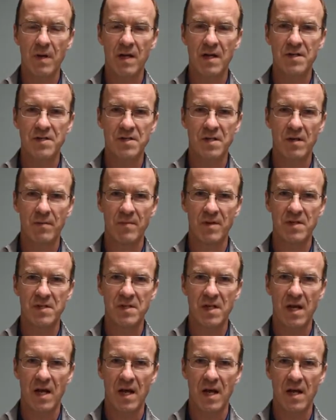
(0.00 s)
Astym
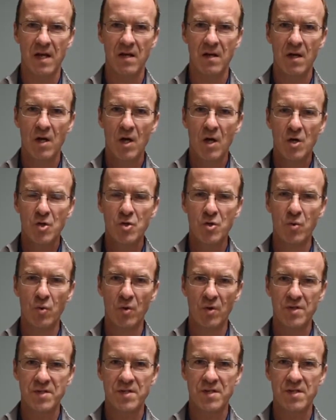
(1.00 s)
is a
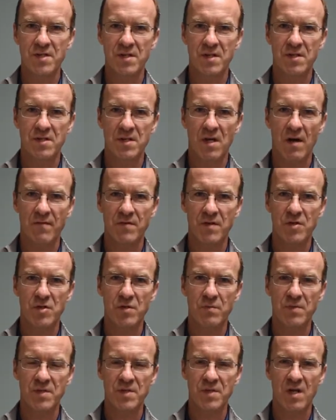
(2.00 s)
tool-assisted soft
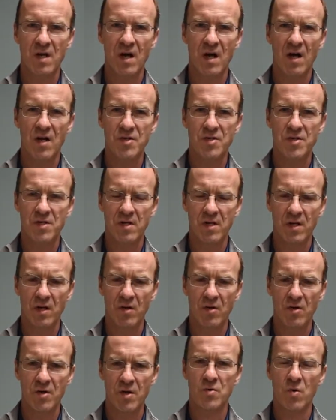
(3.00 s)
tissue massage
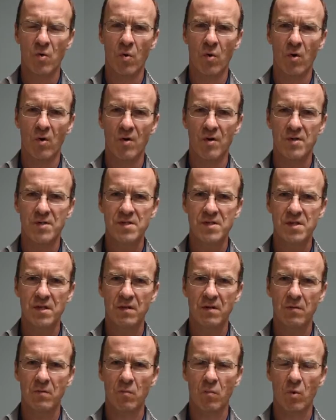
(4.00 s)
geared
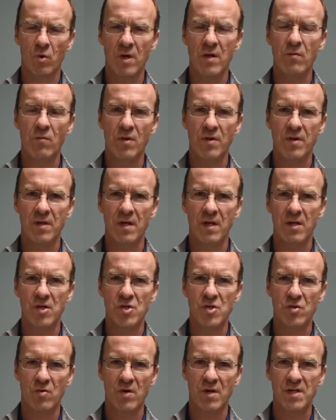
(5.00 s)
towards working with
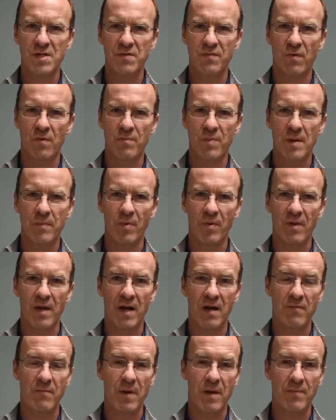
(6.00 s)
injuries from people
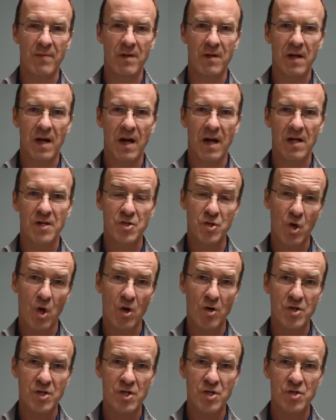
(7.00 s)
that have maybe got
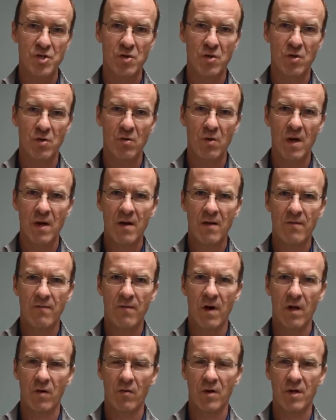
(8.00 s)
scar tissue
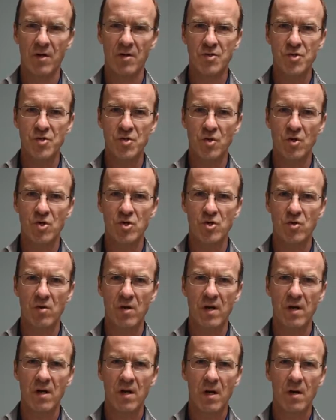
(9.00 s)
following a
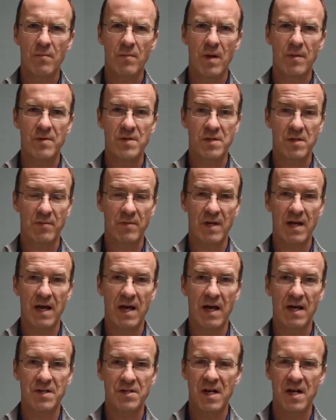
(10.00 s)
surgery, maybe somebody
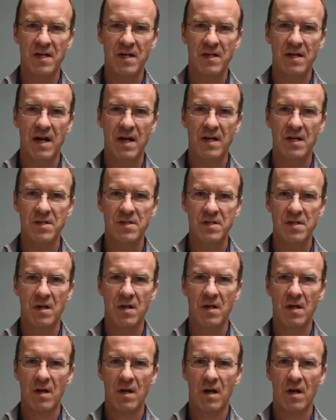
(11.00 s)
has tendonitis
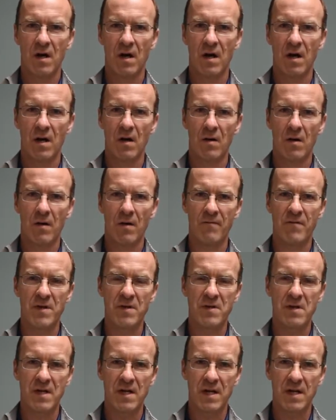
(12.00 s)
of the
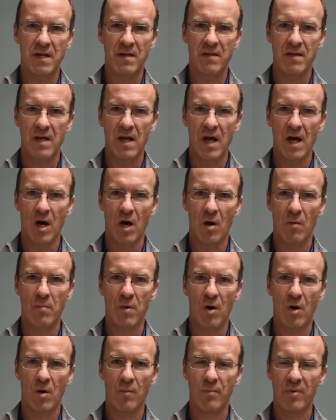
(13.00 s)
knee, the
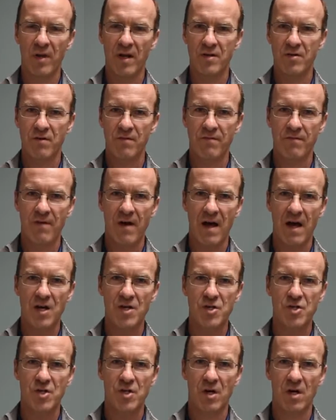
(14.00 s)
elbow, plantar
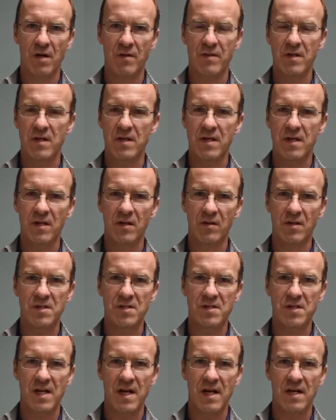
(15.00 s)
fascia, the
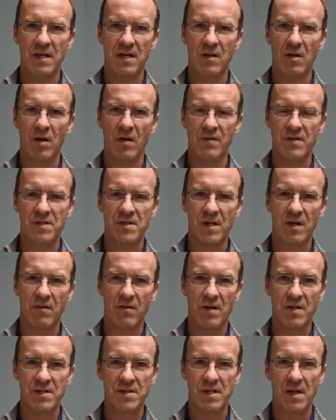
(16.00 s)
Achilles tendon, all these
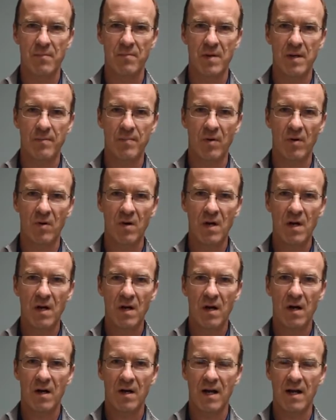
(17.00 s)
areas that people
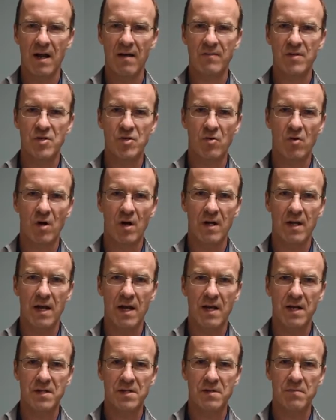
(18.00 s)
kind of have these chronic
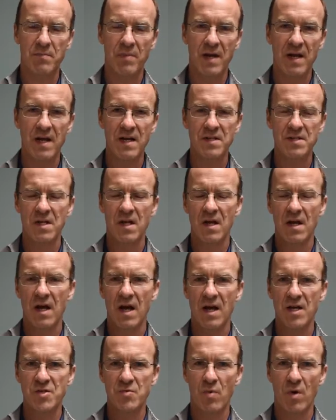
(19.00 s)
aches and pains,
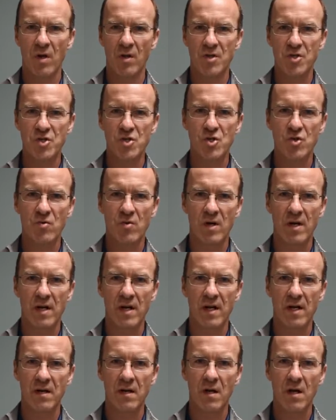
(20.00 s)
as well as
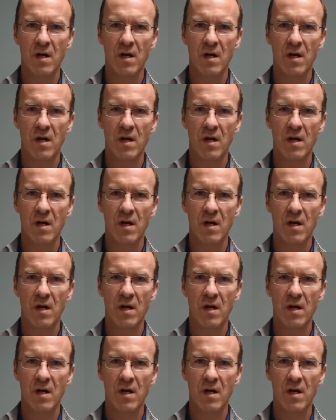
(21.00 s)
treating